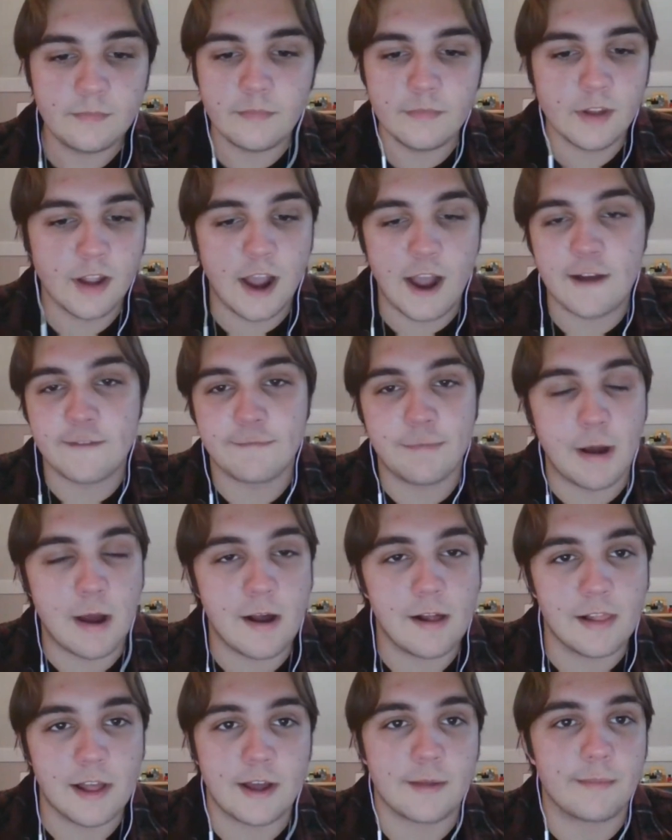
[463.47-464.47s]
Like,
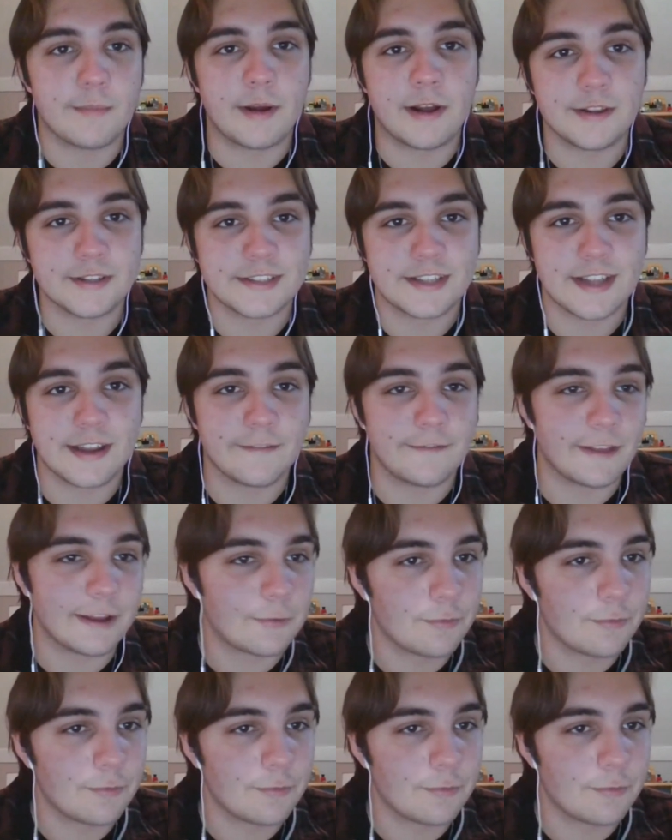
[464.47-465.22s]
what's is he actually good,